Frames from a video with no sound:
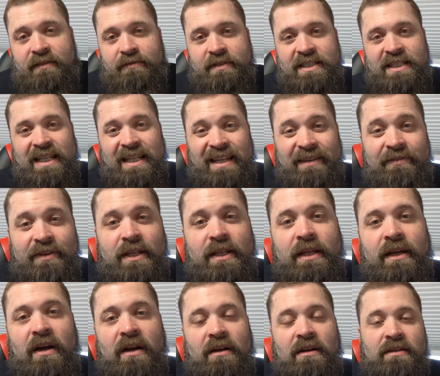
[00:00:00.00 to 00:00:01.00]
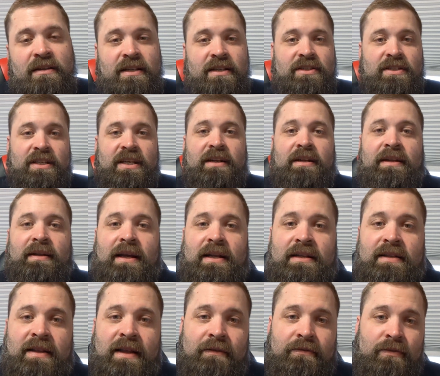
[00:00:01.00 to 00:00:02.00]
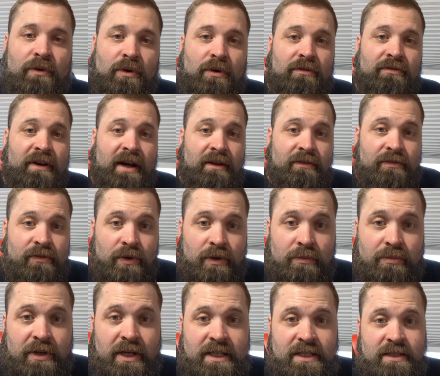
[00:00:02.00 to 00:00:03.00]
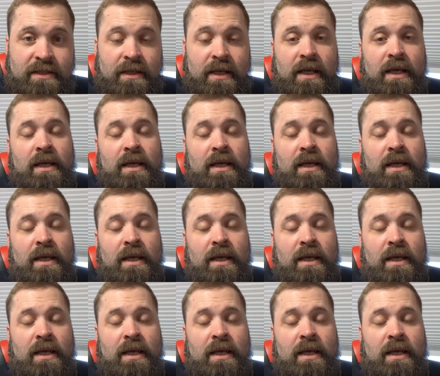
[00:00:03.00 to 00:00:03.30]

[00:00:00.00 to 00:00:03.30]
significantly harder than getting back to that 405 floor press.